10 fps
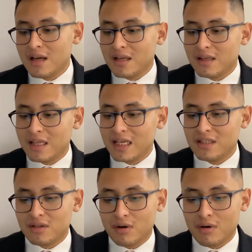They
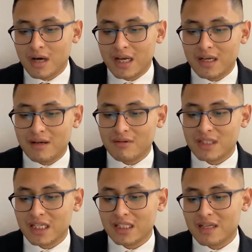saw an
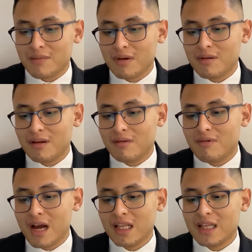irresectable
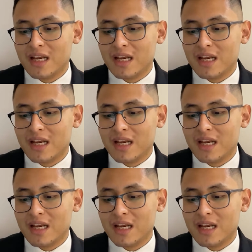right